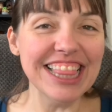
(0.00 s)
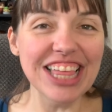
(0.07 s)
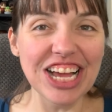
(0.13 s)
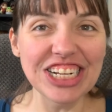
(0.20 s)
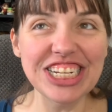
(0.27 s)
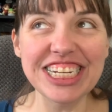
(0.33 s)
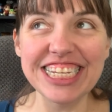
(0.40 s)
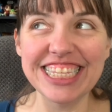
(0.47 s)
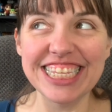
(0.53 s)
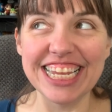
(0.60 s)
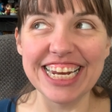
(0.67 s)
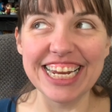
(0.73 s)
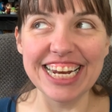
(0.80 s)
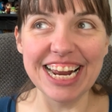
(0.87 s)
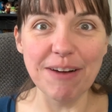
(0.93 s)
thought she's in
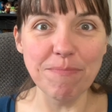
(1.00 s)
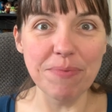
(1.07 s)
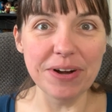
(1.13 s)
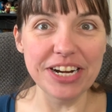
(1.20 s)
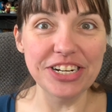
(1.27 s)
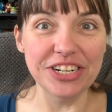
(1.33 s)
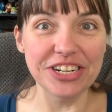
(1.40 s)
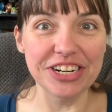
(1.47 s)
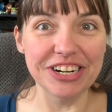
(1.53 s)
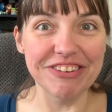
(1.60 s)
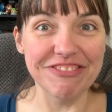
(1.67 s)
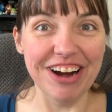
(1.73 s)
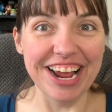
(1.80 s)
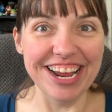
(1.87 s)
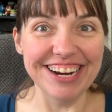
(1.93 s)
it. I'm pretty sure,
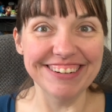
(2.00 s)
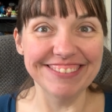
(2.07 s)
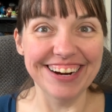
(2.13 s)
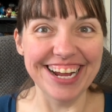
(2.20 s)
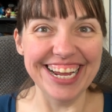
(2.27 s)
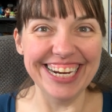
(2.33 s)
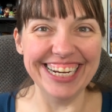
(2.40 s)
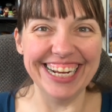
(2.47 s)
right? Right?